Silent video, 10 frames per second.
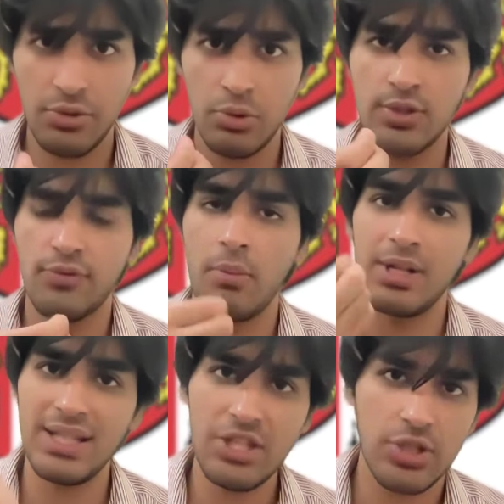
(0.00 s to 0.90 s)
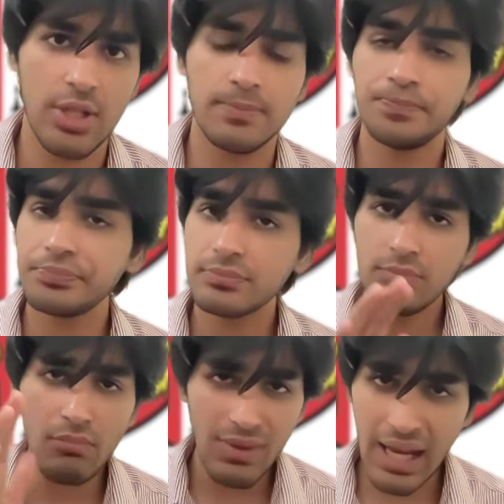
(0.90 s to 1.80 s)
notes from a teacher.
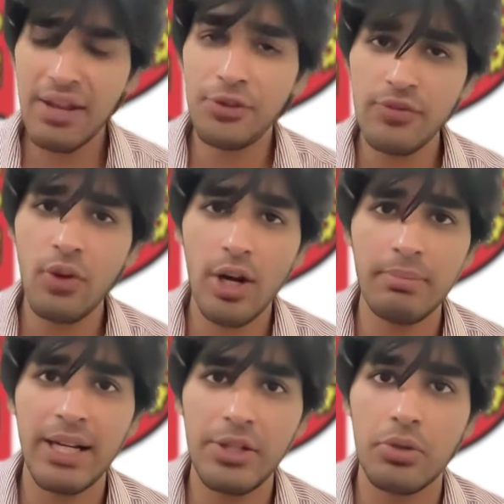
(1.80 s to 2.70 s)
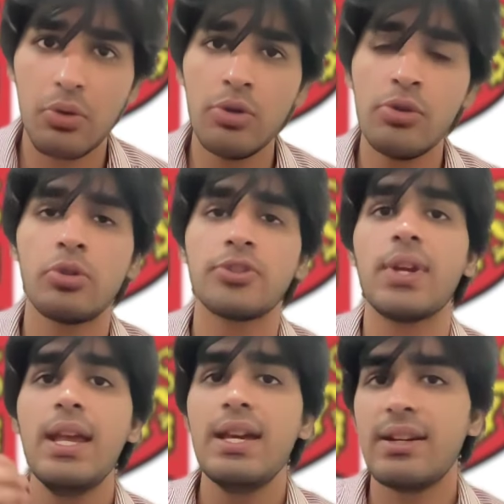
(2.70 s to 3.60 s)
If you've not made your own
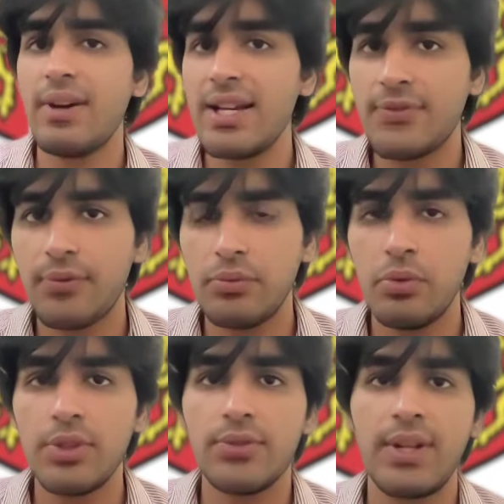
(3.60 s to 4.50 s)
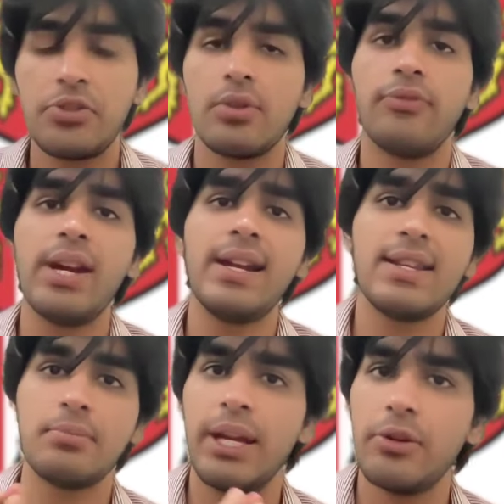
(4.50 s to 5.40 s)
notes, revise notes that your friend
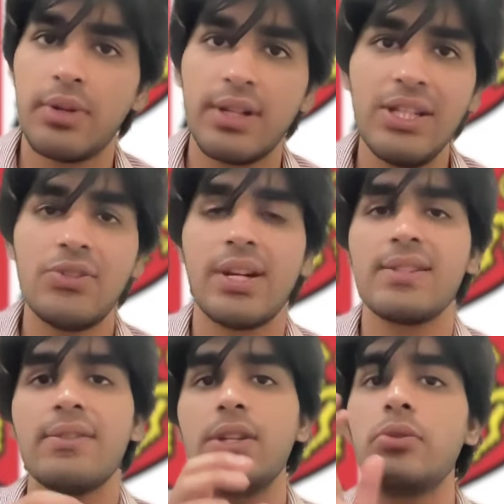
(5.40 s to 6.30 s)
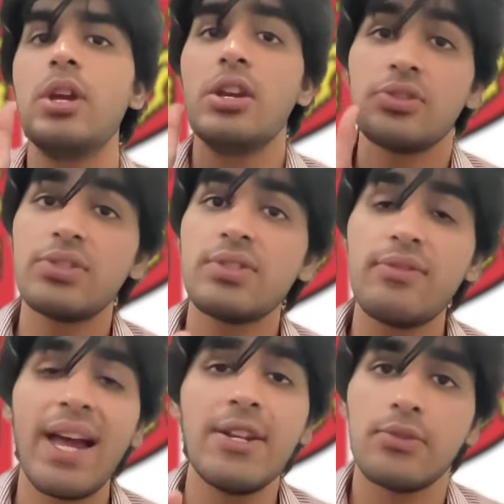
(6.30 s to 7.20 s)
has made or a teacher has given you. Just
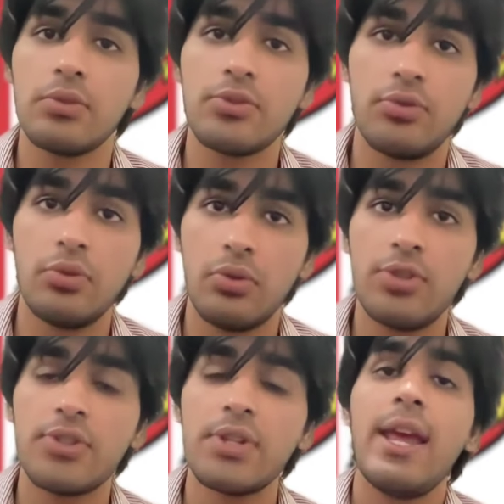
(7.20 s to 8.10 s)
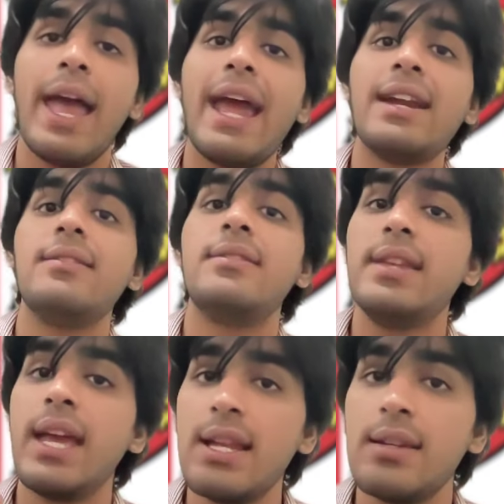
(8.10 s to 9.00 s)
revise those notes and
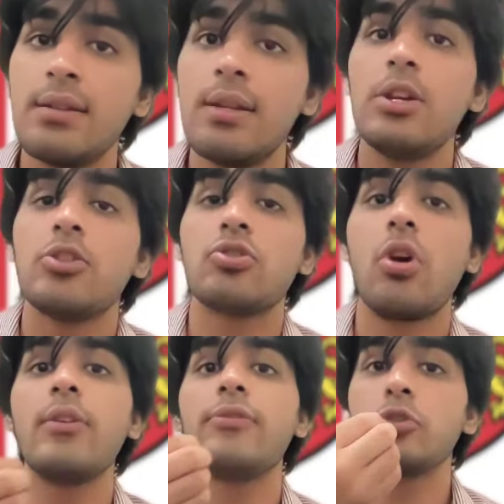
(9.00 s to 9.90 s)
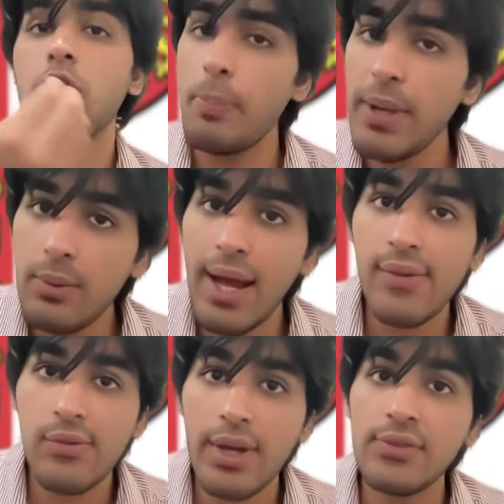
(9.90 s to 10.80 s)
then solve topic
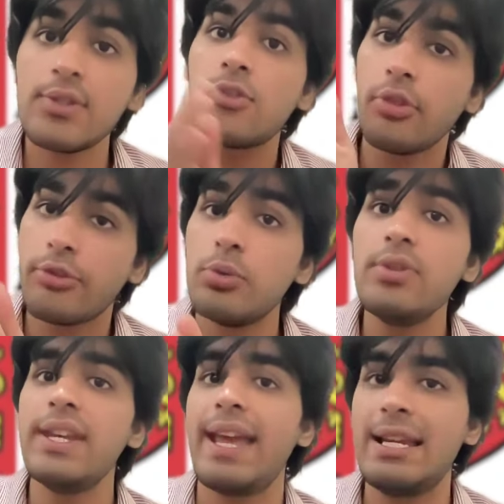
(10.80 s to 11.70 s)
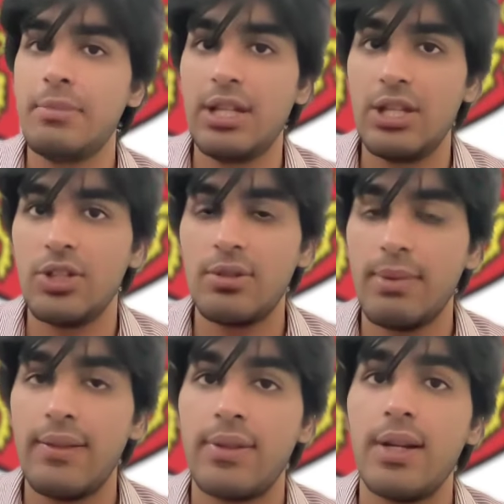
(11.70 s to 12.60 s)
wise questions through the
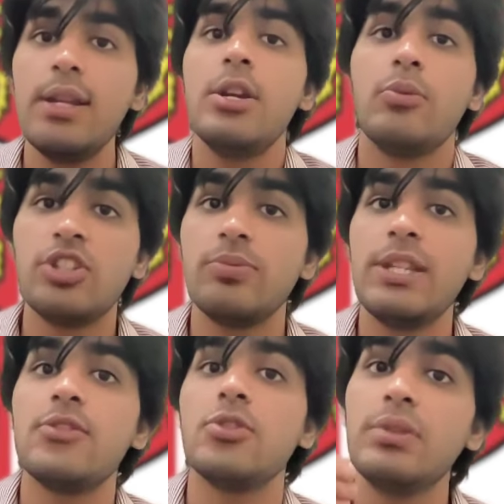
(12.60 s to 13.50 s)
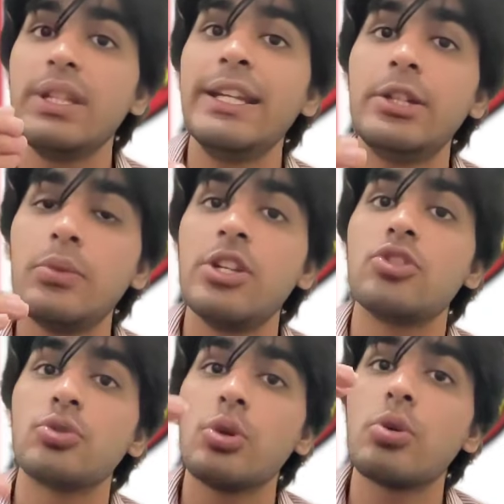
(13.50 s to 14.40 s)
elimination method, which means you need to
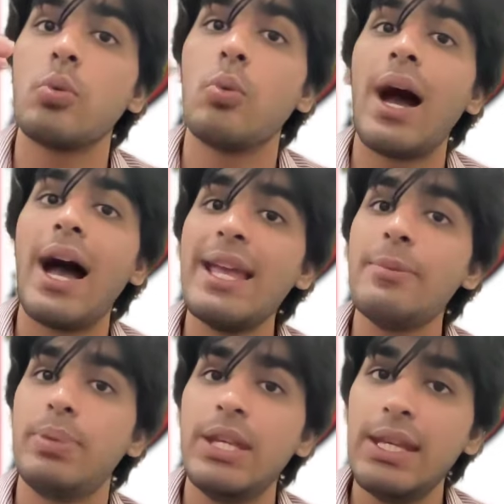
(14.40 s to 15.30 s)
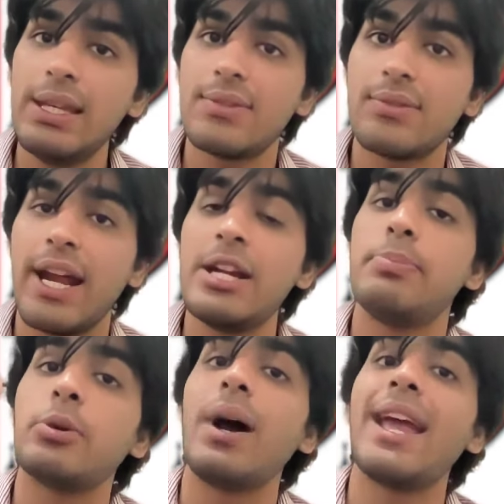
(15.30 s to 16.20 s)
ensure why B is
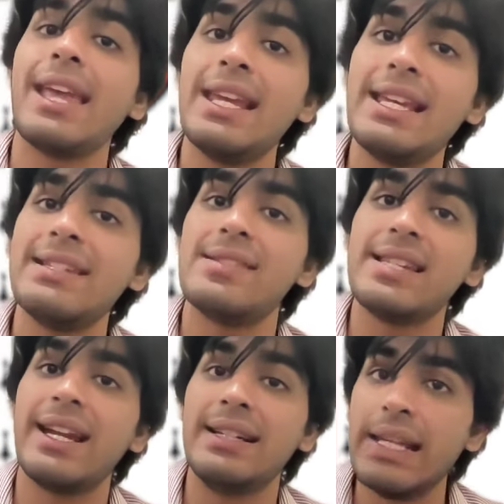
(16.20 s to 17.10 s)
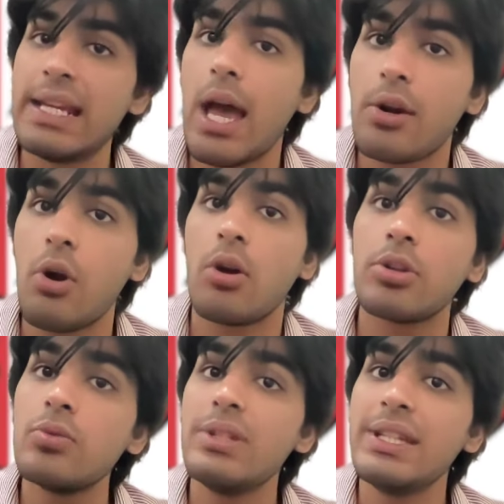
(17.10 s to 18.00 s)
right but why A, C, and D are
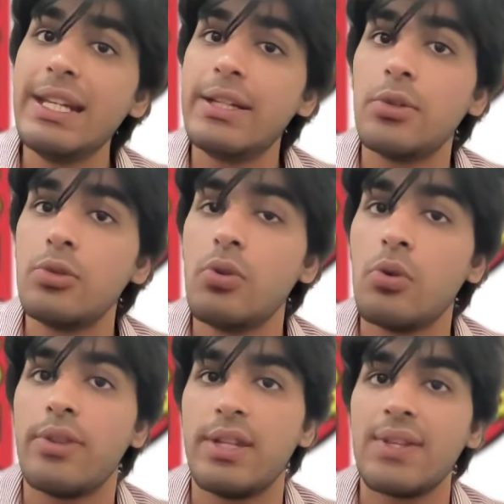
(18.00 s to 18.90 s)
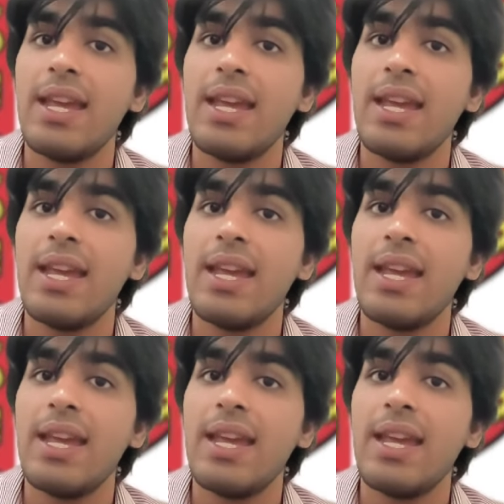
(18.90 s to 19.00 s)
wrong. You need to know this.